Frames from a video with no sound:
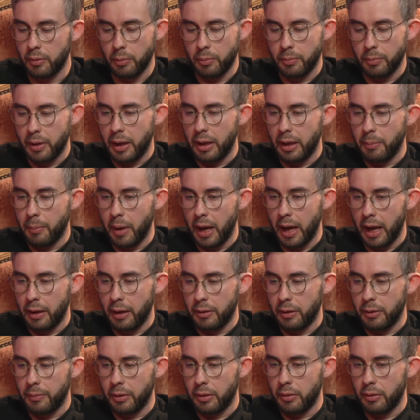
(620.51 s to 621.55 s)

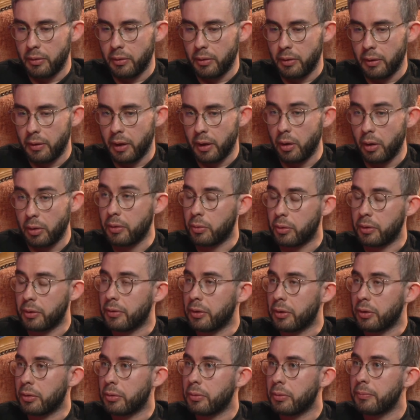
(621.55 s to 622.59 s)
feedback, code
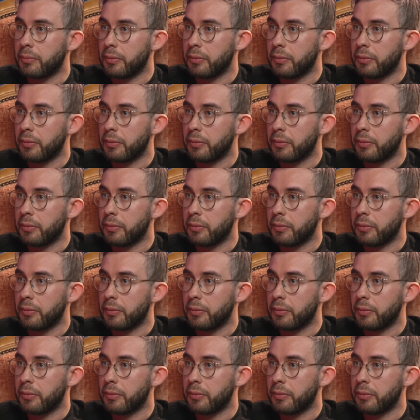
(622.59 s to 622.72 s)
review.